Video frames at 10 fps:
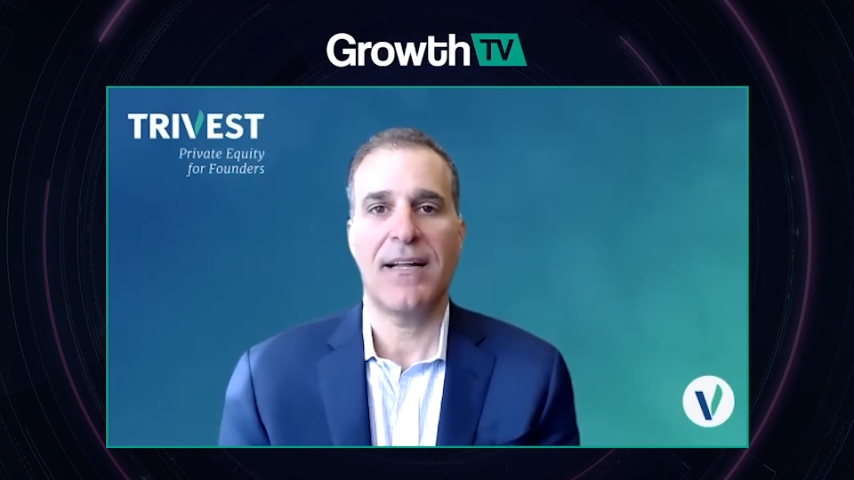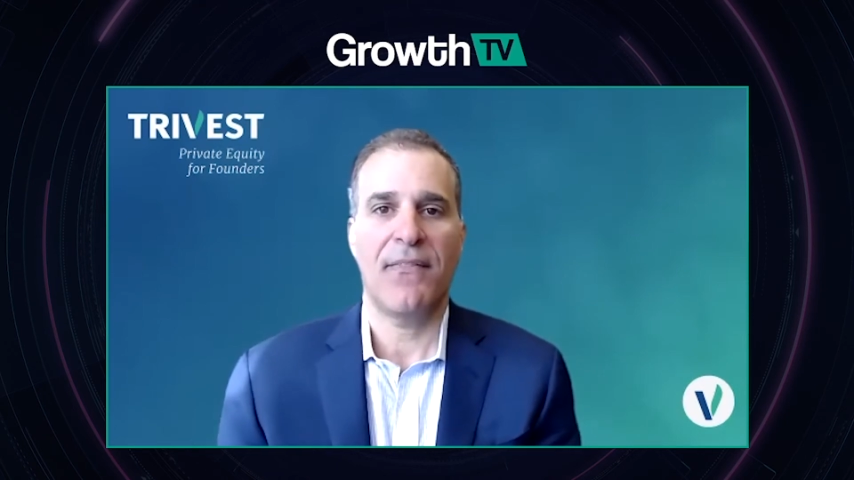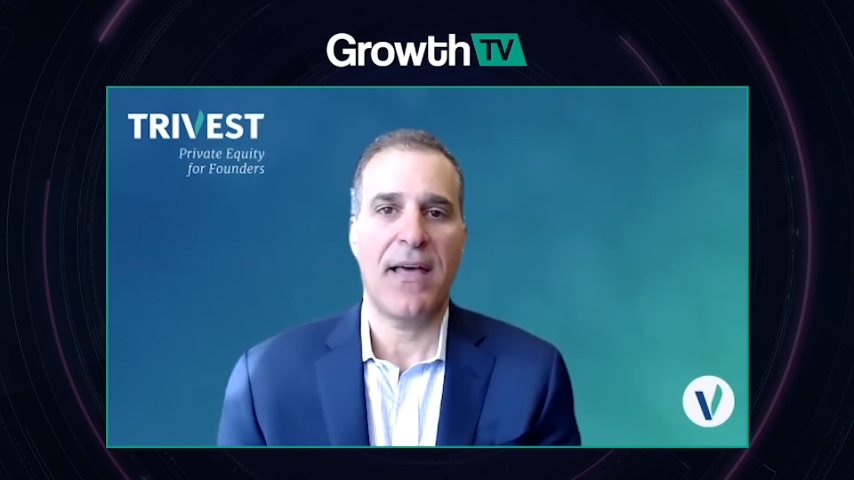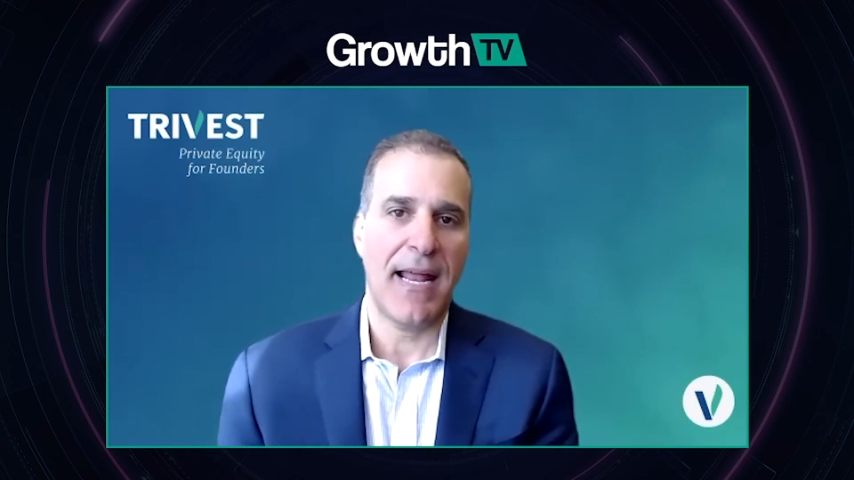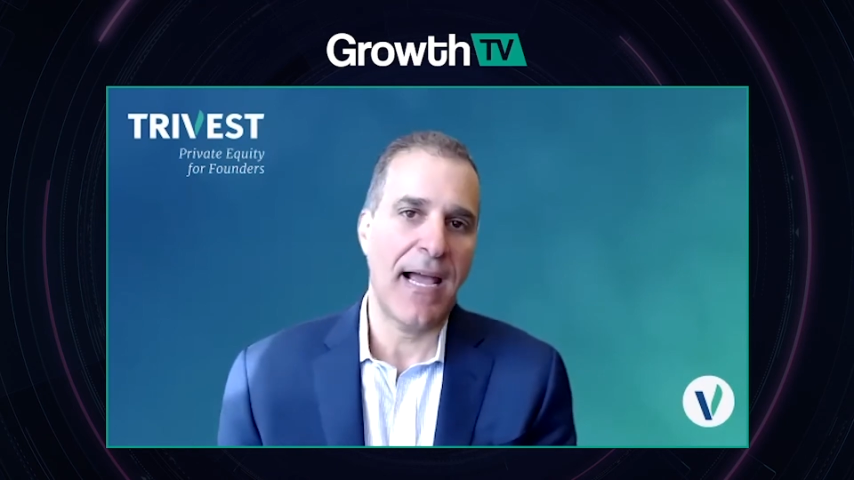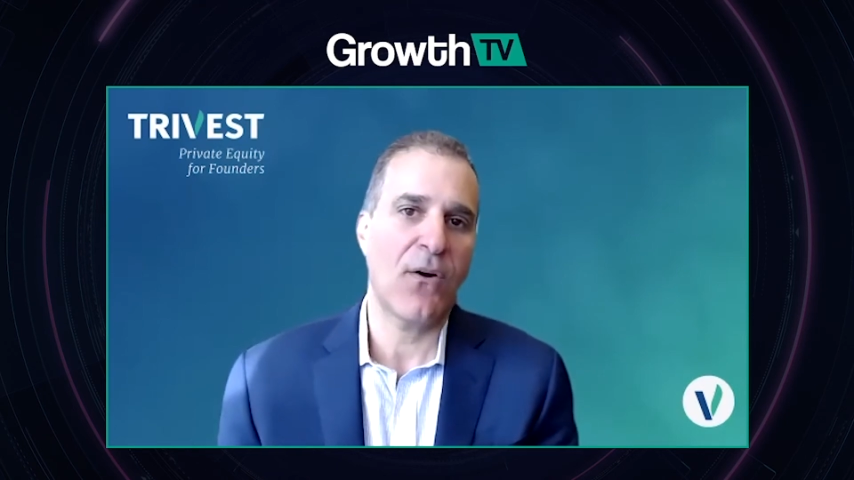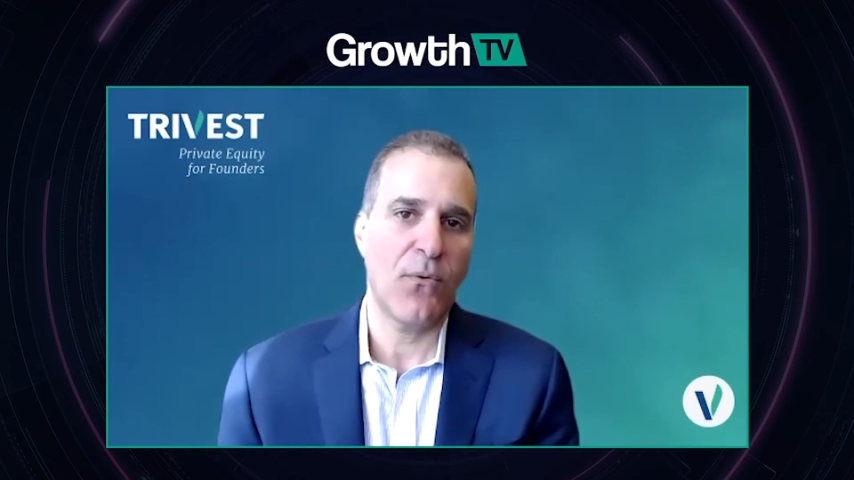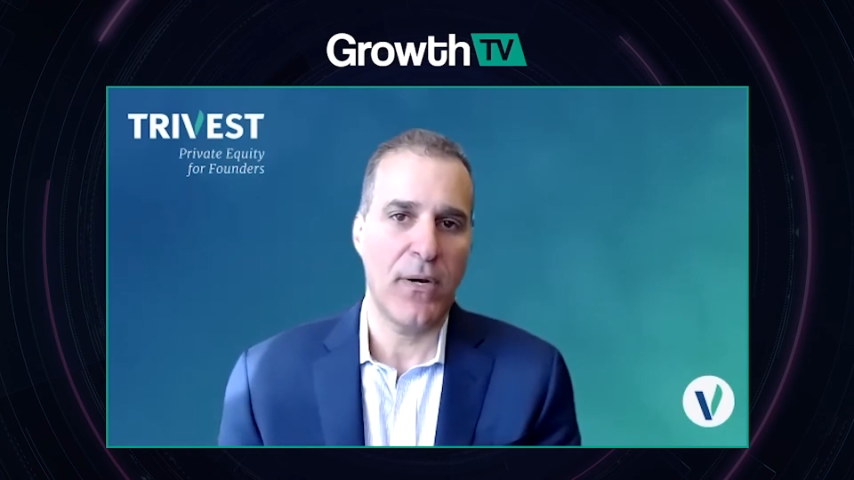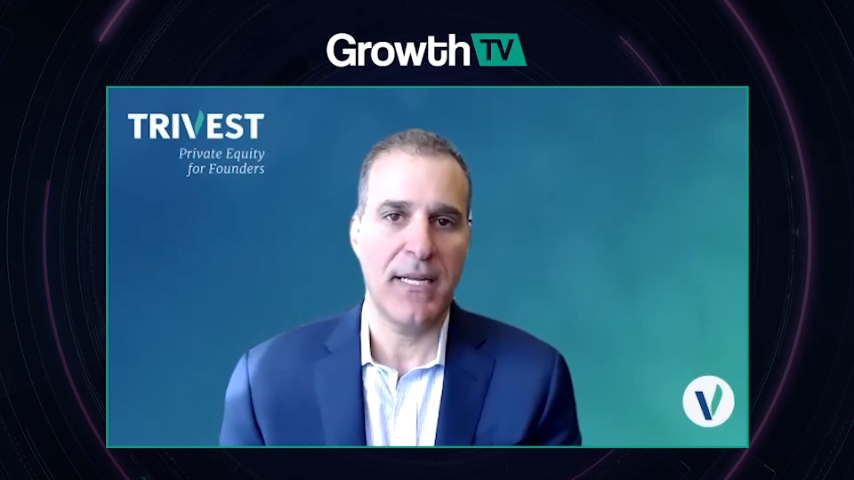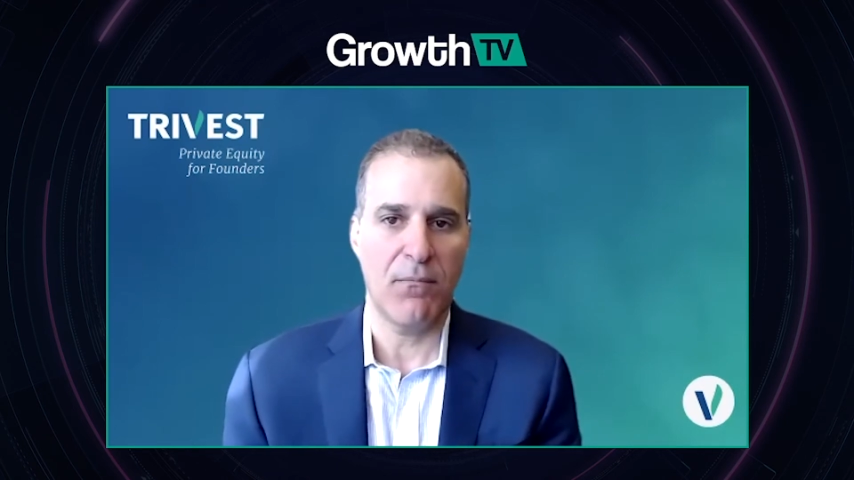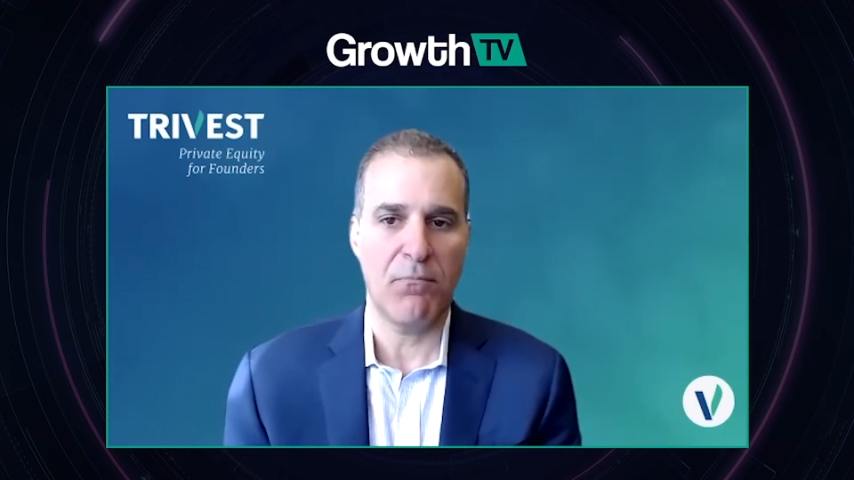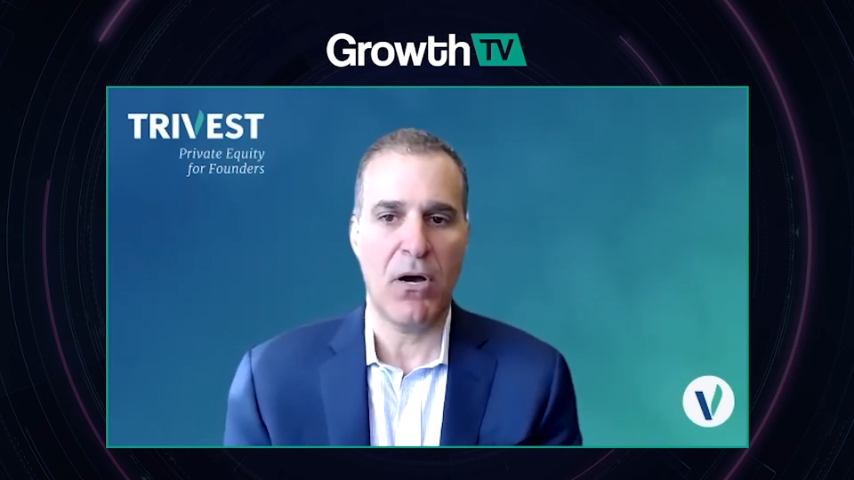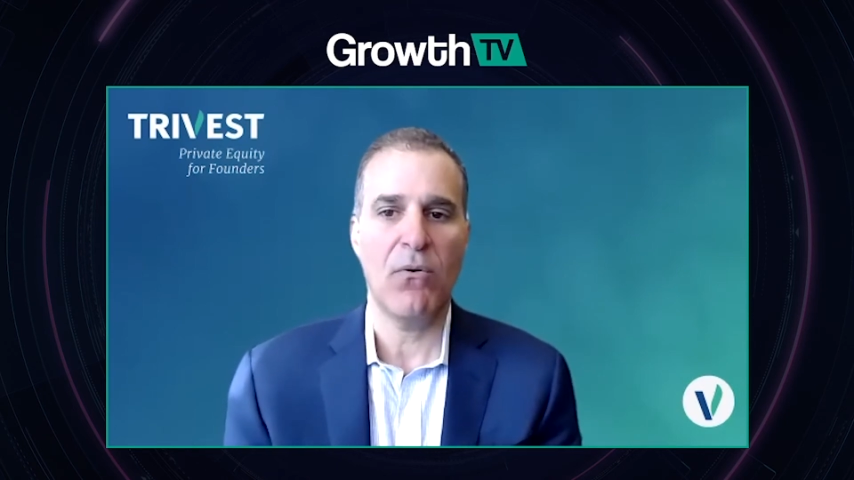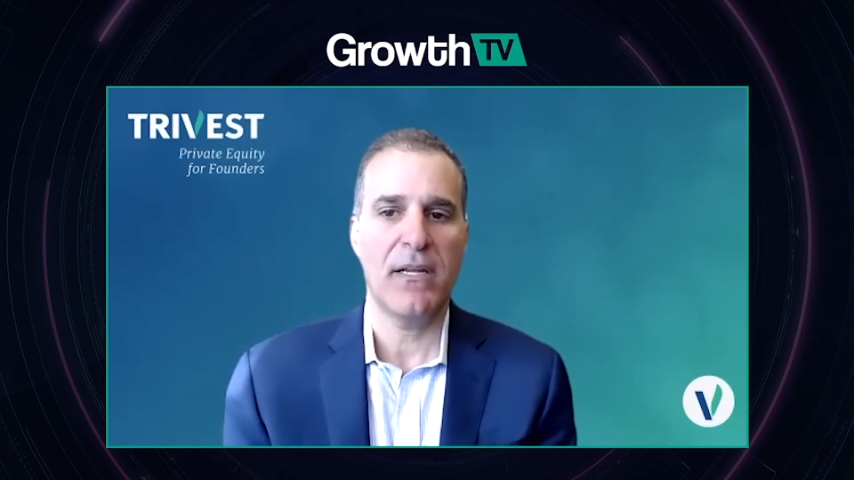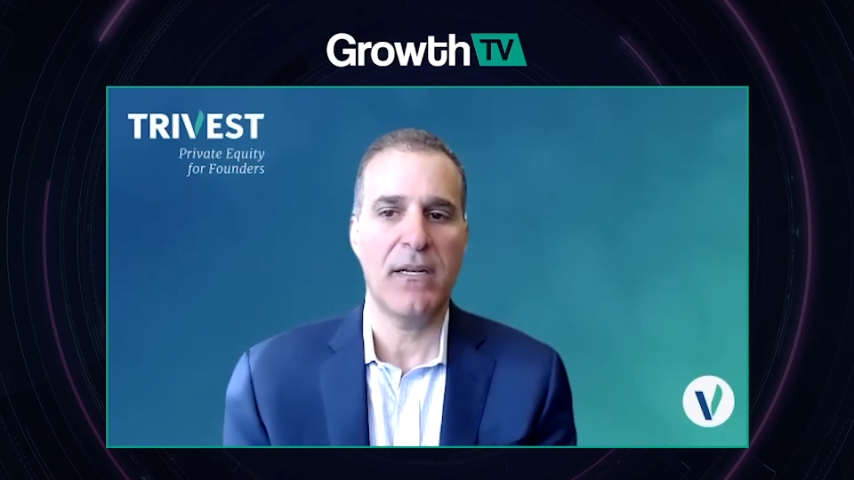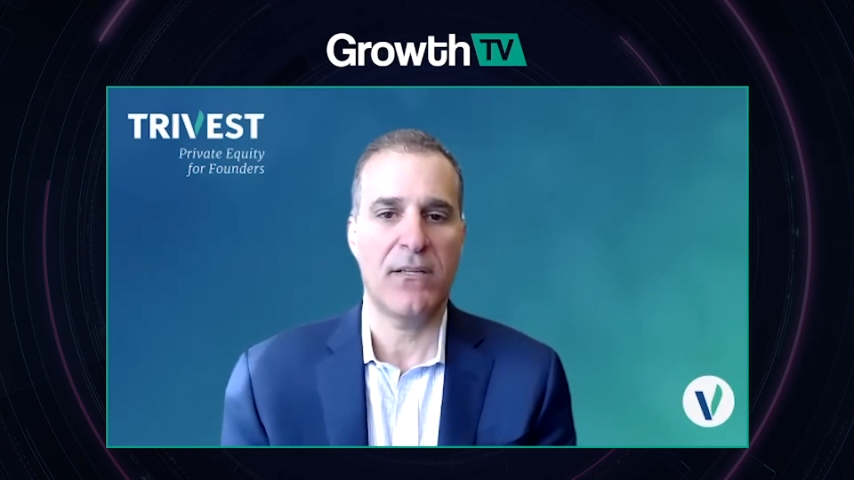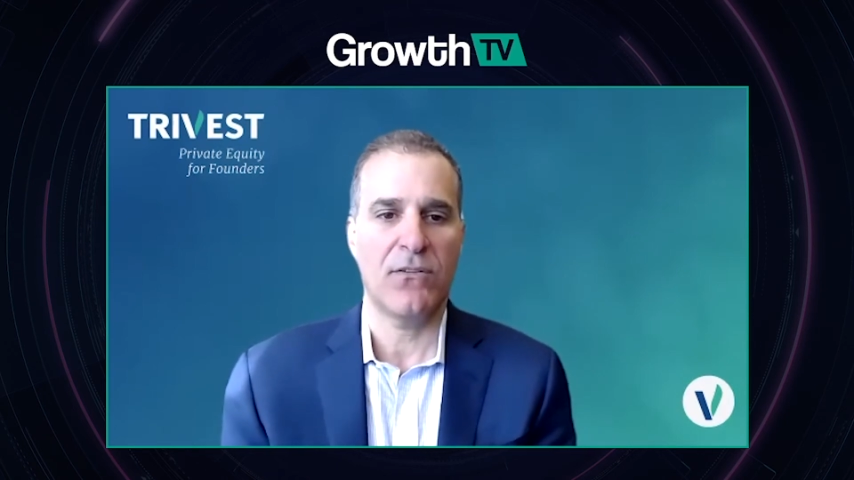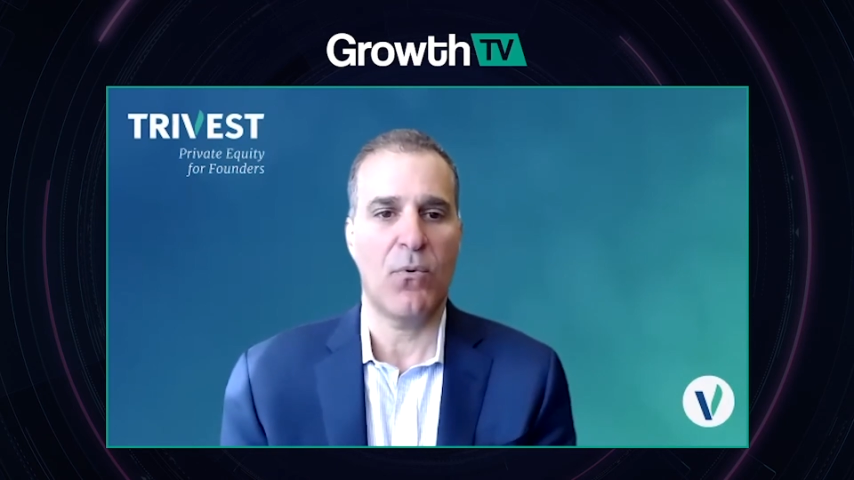and that equity component is